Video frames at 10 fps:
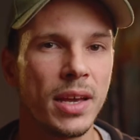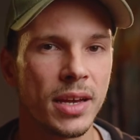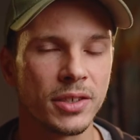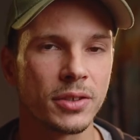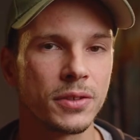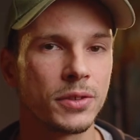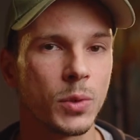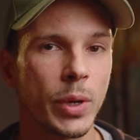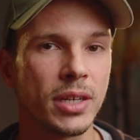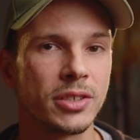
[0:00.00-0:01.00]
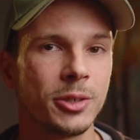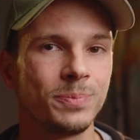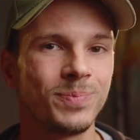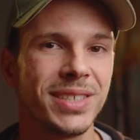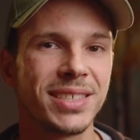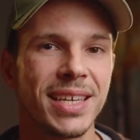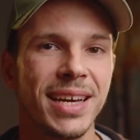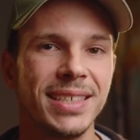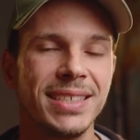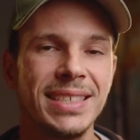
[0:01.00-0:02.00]
It's also square, so it
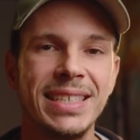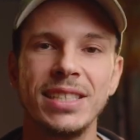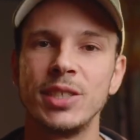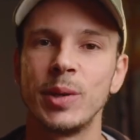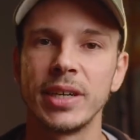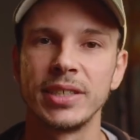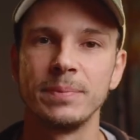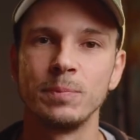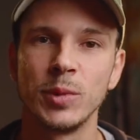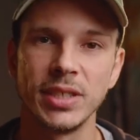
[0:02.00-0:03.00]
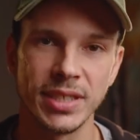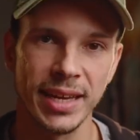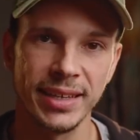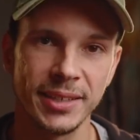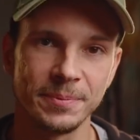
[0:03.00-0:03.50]
slides in either direction, which is handy.